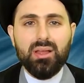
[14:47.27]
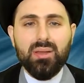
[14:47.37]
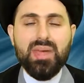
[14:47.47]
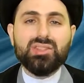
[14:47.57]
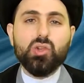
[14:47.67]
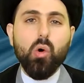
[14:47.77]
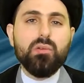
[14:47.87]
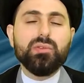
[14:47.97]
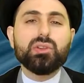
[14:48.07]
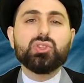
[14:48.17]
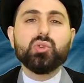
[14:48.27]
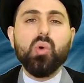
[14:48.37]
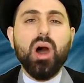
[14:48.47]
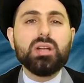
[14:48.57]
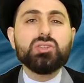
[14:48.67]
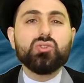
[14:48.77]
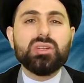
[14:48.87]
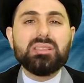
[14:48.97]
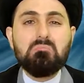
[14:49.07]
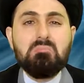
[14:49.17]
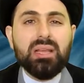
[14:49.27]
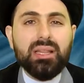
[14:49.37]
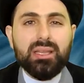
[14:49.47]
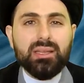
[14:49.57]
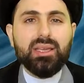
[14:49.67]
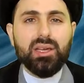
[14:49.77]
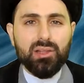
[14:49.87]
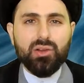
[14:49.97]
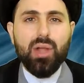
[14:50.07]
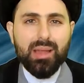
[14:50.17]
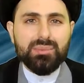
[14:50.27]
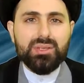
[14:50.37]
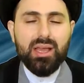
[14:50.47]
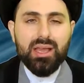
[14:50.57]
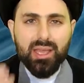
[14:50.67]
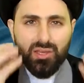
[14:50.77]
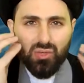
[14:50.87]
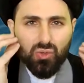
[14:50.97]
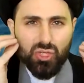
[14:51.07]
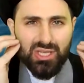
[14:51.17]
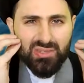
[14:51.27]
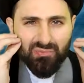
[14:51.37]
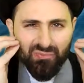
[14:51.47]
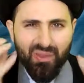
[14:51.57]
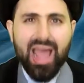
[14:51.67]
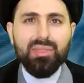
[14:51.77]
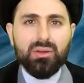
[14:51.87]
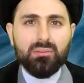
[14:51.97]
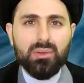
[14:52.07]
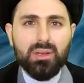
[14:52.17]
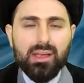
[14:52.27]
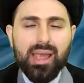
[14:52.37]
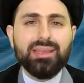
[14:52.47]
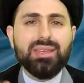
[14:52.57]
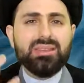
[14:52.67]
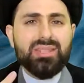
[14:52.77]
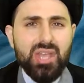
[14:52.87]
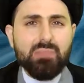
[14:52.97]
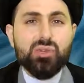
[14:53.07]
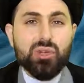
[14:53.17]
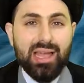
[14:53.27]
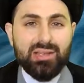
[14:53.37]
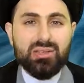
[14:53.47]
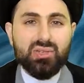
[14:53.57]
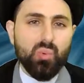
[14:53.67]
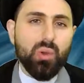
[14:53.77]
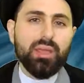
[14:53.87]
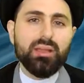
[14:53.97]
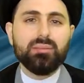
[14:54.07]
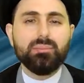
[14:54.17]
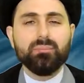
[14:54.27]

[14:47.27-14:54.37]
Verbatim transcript: That's over 200 million kilograms. Can you just fathom and conceptualize this weight?